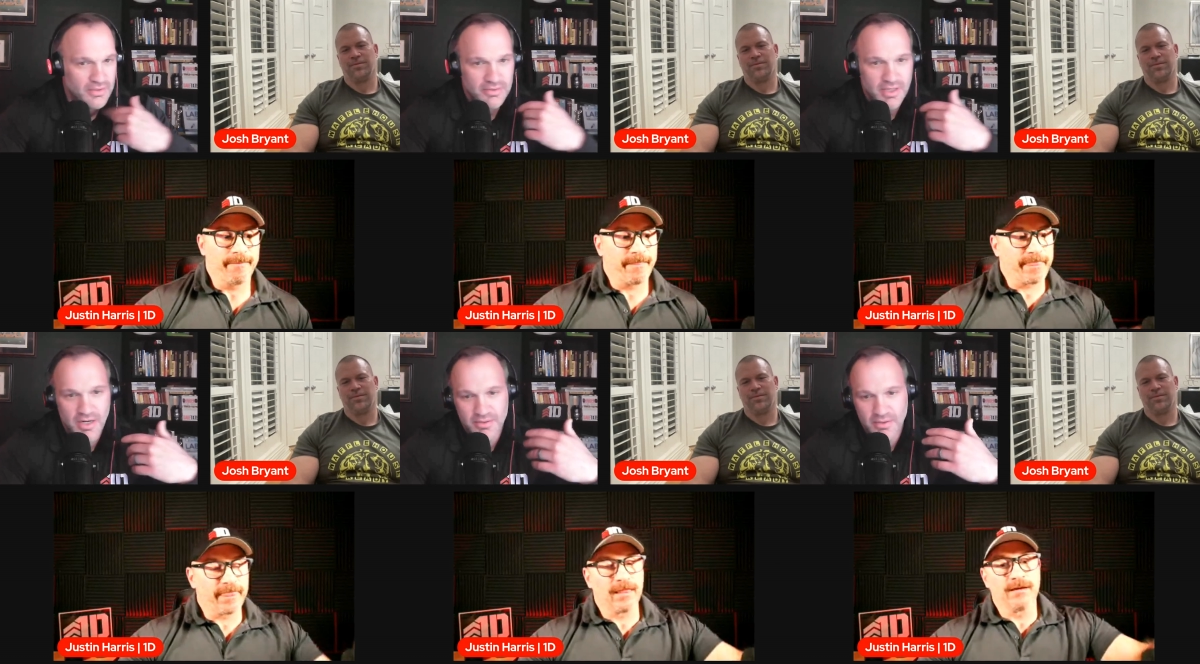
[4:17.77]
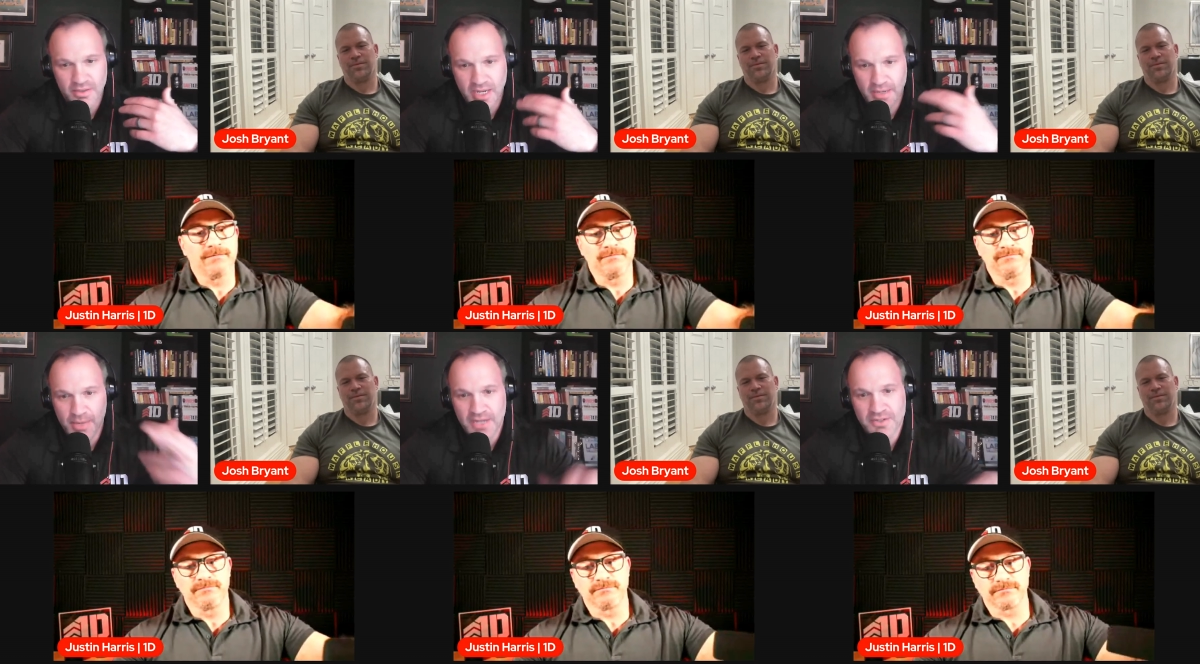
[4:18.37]
Speaker 1: our, our kind of
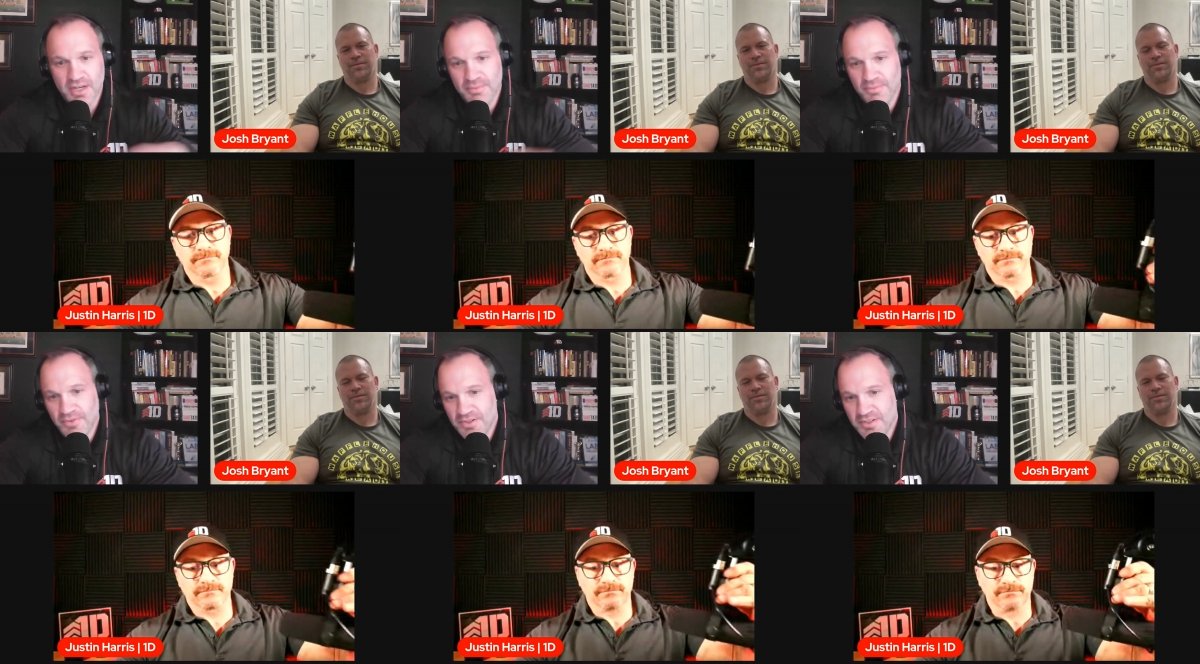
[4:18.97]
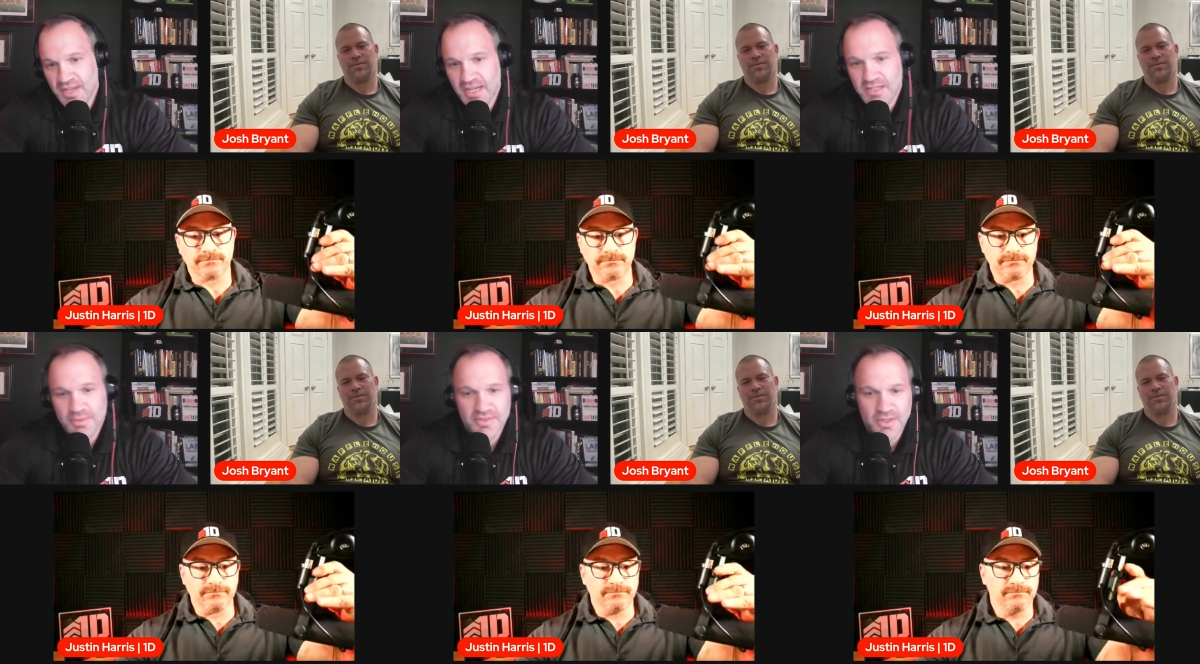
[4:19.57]
mantra at First
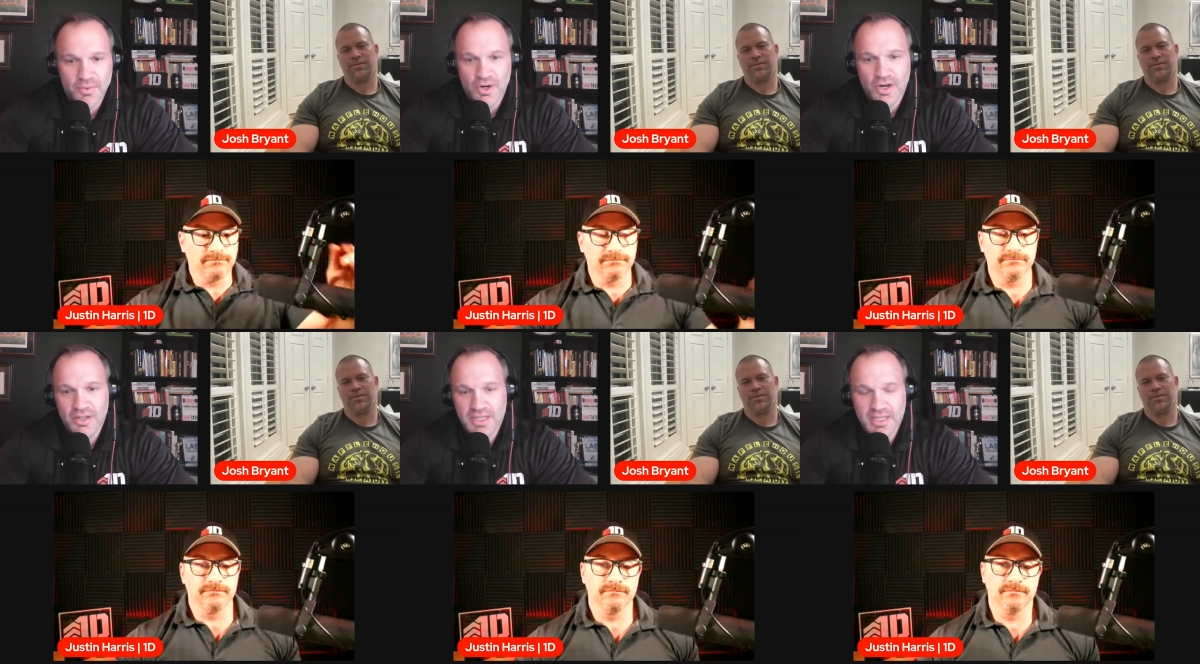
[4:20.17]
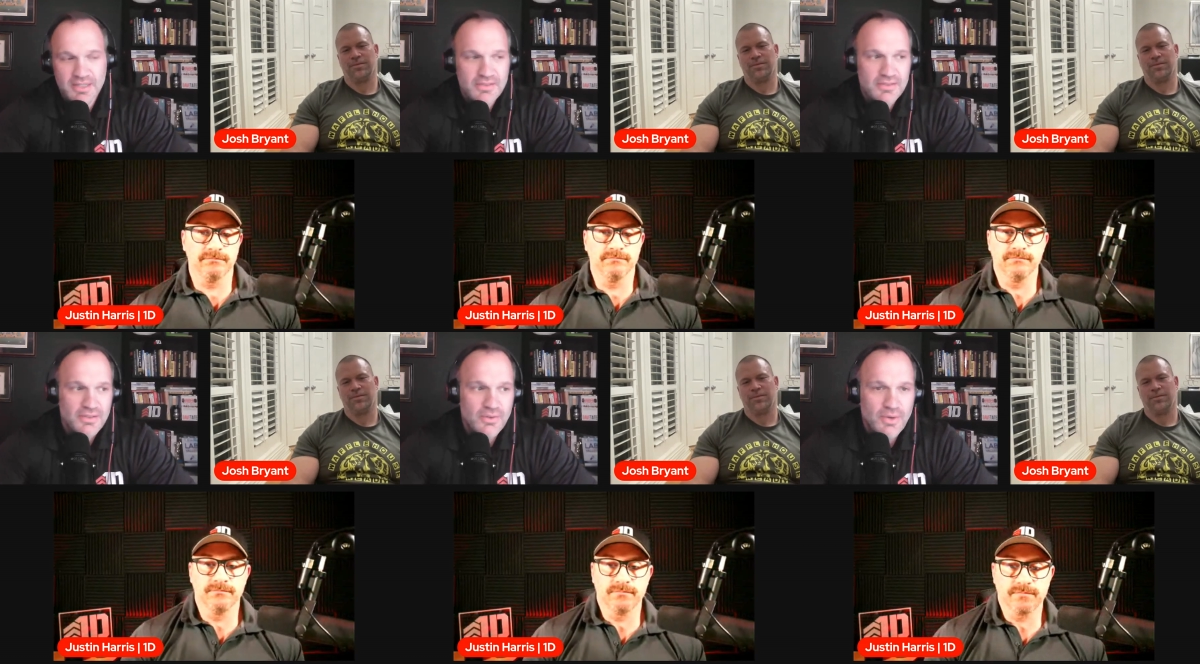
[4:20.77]
Detachment is like we're all in and
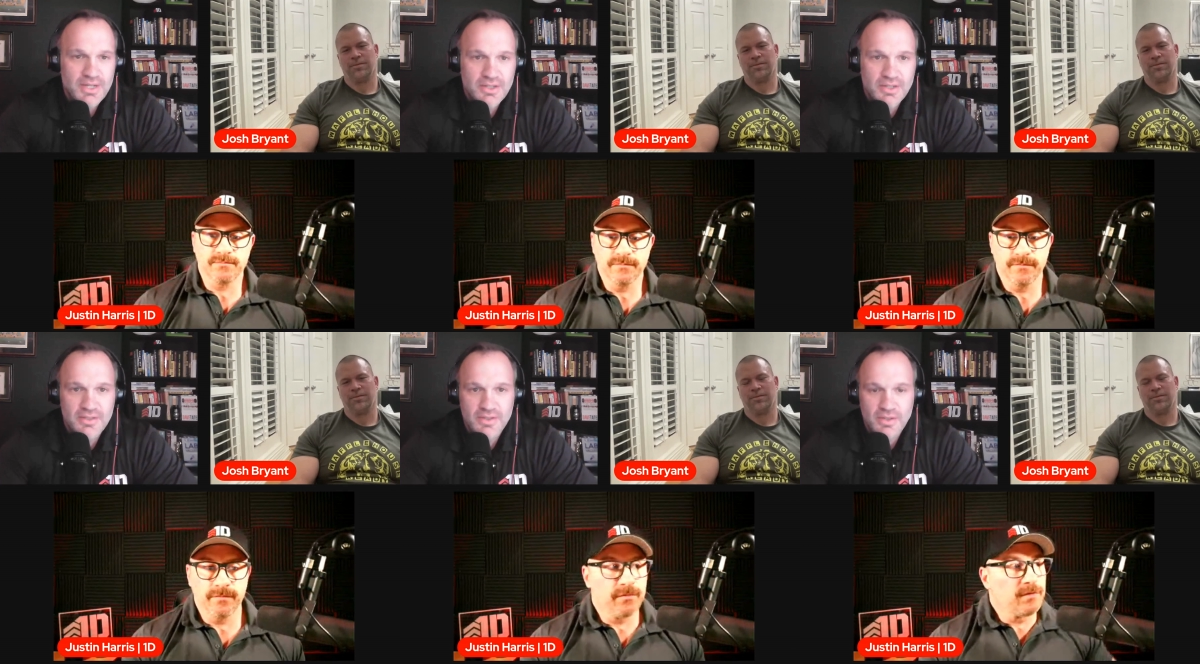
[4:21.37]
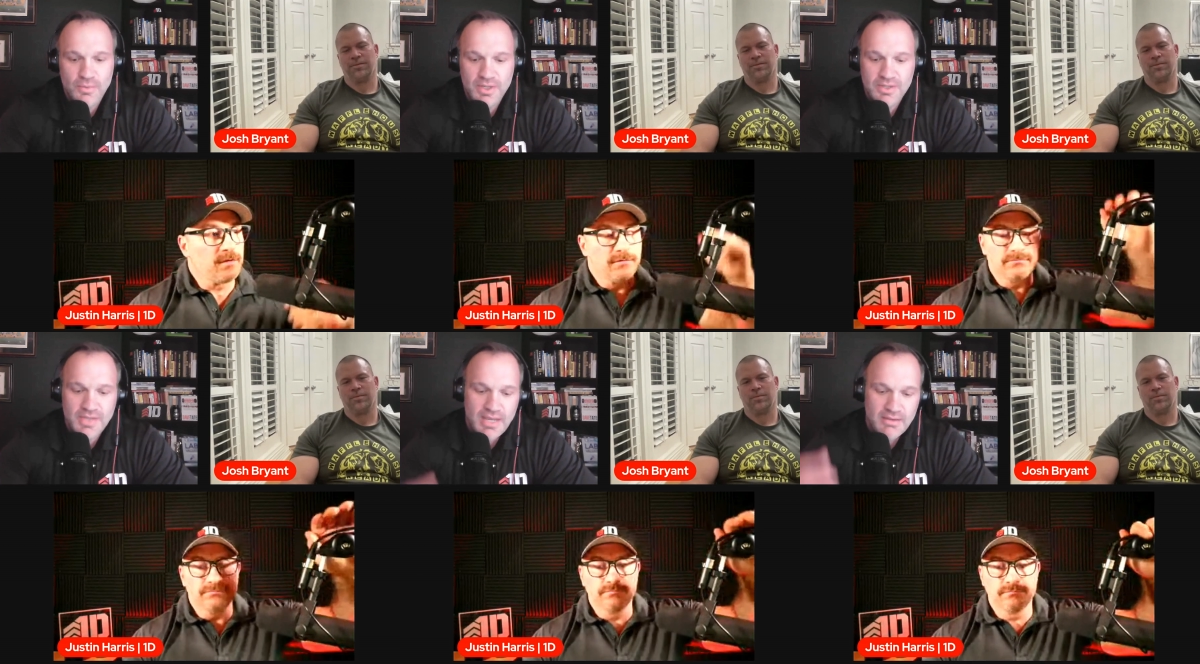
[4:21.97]
so the question is you know what is
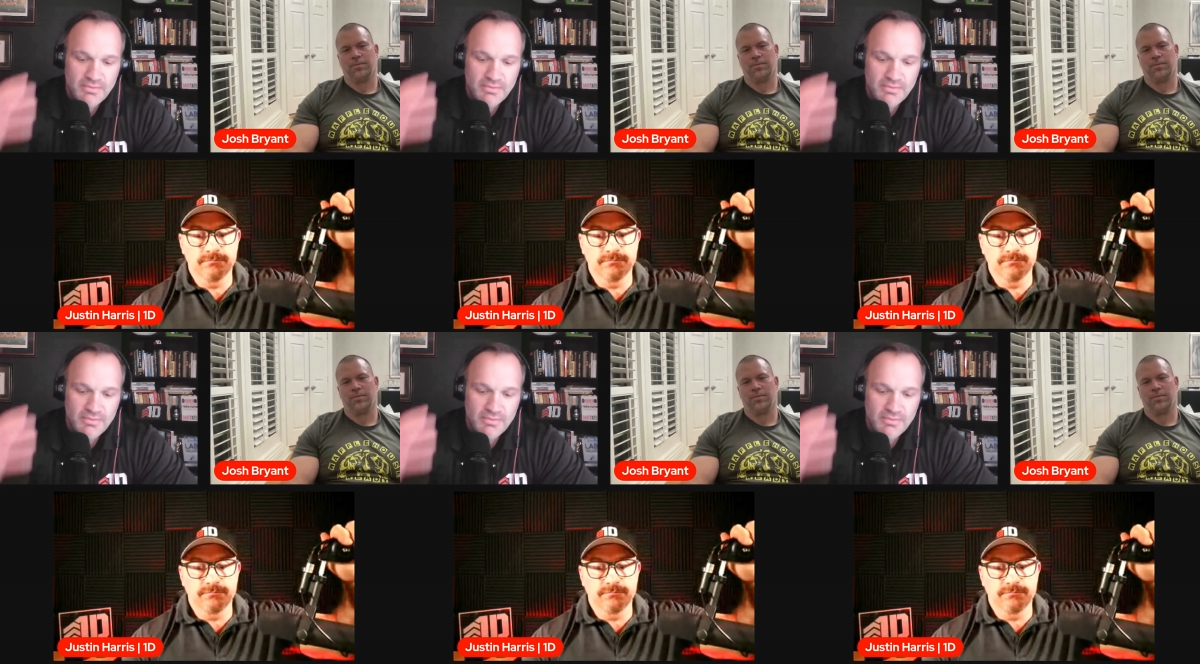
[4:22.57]
that